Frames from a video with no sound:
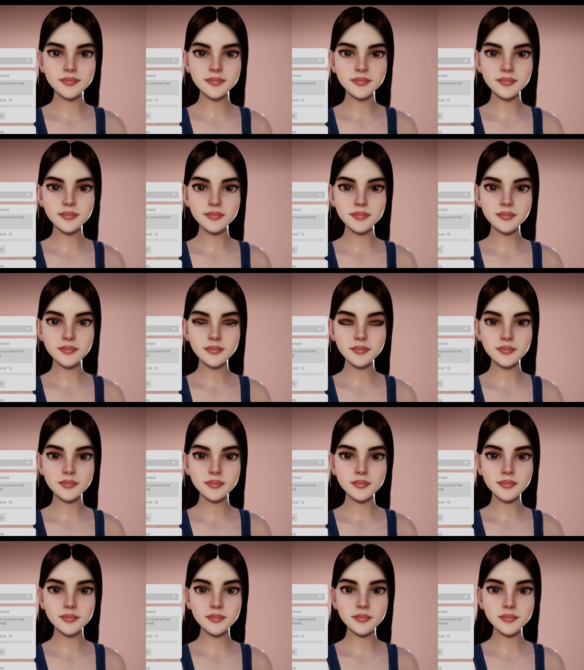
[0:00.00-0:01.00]

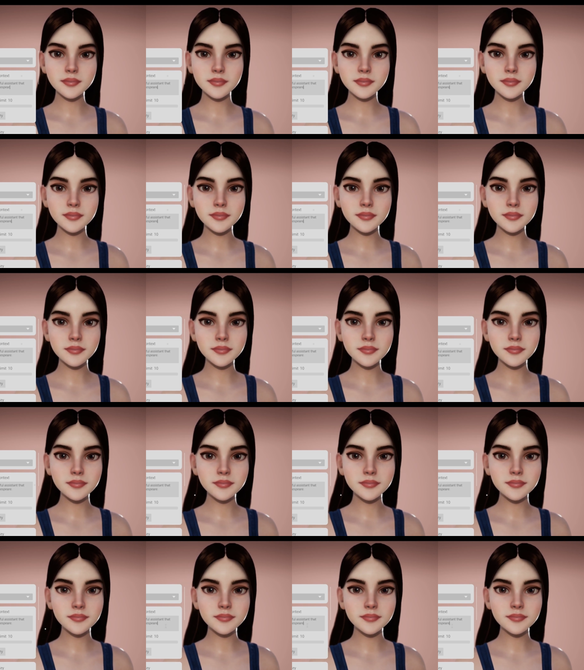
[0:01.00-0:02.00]

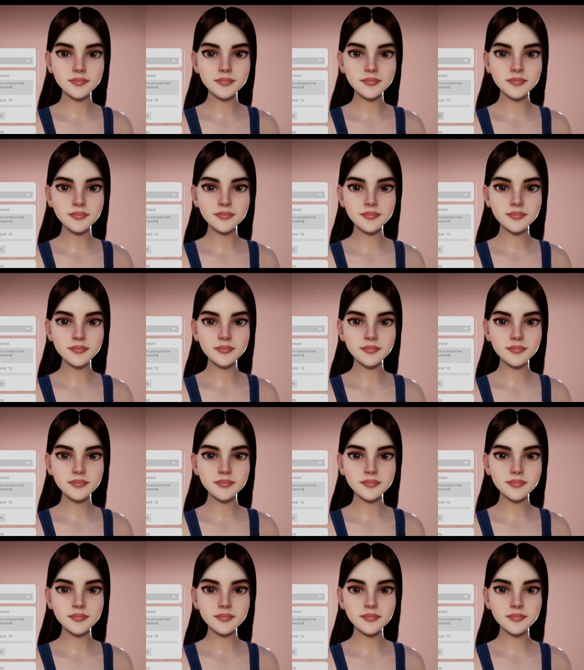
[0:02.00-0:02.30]
(silence)